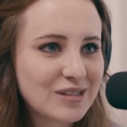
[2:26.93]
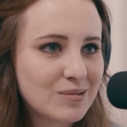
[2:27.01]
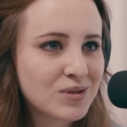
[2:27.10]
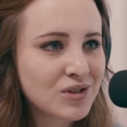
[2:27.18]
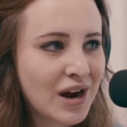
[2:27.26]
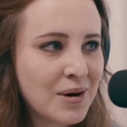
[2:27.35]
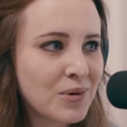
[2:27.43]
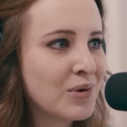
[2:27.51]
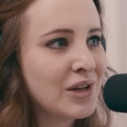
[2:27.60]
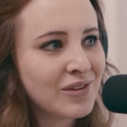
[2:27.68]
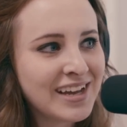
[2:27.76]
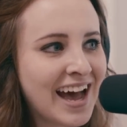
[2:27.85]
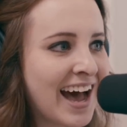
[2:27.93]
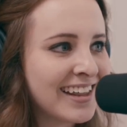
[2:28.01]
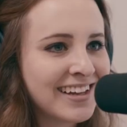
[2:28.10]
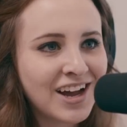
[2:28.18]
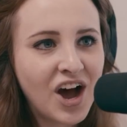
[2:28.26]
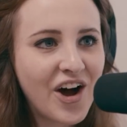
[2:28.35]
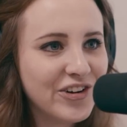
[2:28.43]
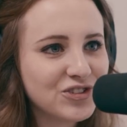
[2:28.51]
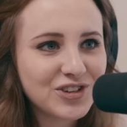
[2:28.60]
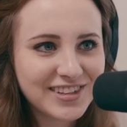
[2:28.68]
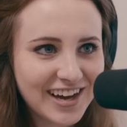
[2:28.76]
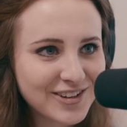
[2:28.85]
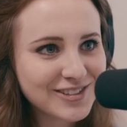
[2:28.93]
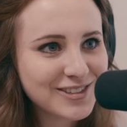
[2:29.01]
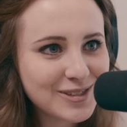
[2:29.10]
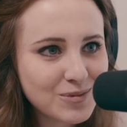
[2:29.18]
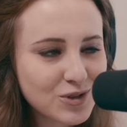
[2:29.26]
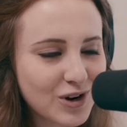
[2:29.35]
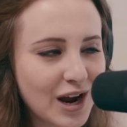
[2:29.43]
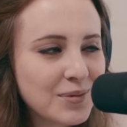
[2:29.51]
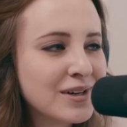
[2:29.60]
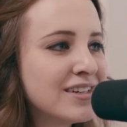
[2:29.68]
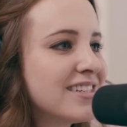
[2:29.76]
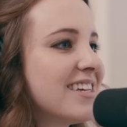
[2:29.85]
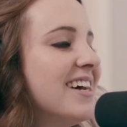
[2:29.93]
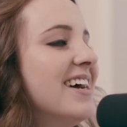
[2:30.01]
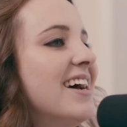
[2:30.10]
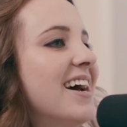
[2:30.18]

a subscriber when he only had like one hundred thousand subscribers.